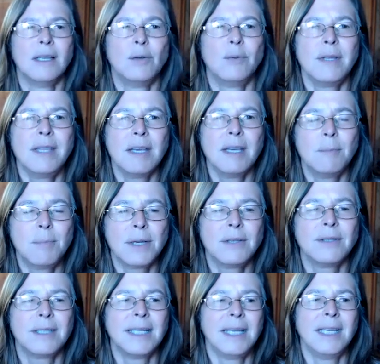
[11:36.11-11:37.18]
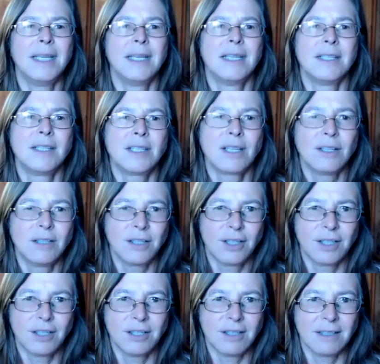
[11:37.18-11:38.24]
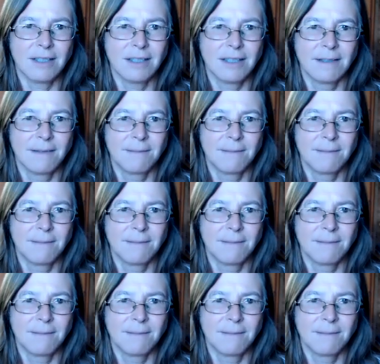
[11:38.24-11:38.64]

with the ability to learn.